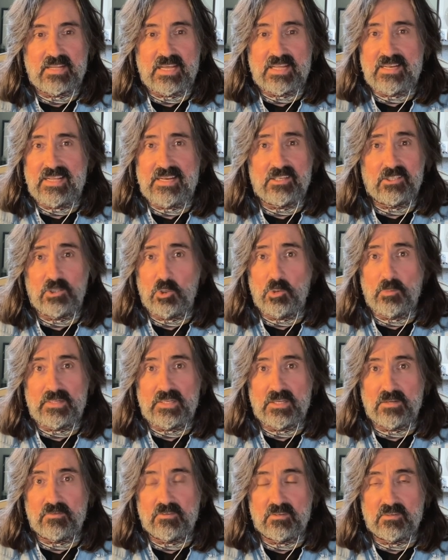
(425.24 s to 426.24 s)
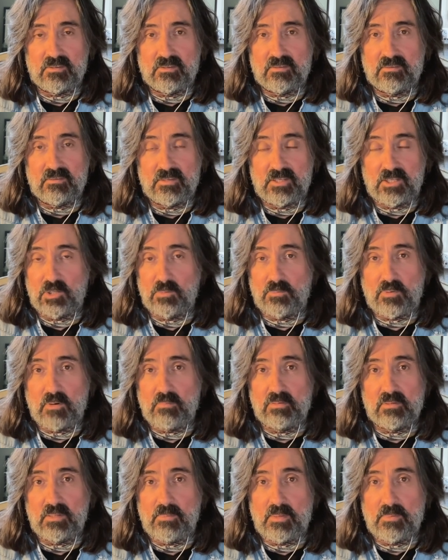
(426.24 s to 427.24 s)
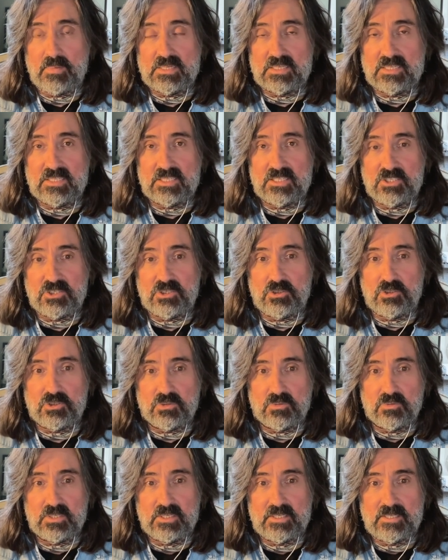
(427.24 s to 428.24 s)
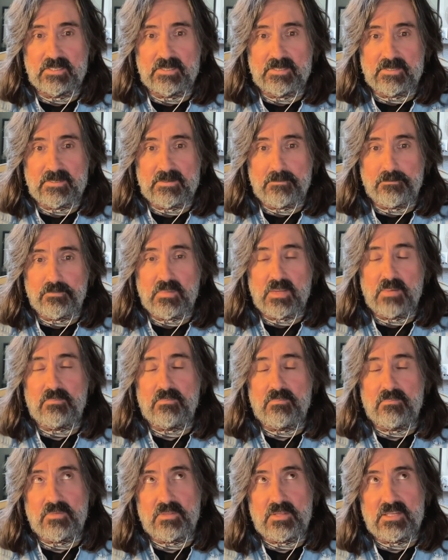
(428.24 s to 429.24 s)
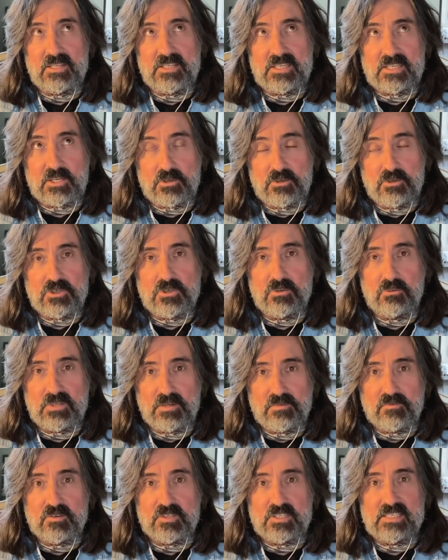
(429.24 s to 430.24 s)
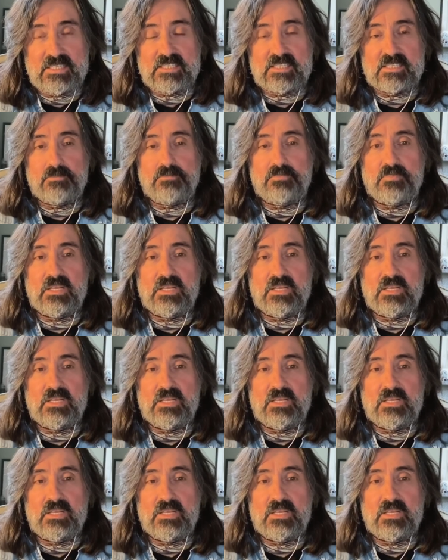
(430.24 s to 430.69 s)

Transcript: and then it'll all be different. It'll probably be business as usual the, the crucial difference is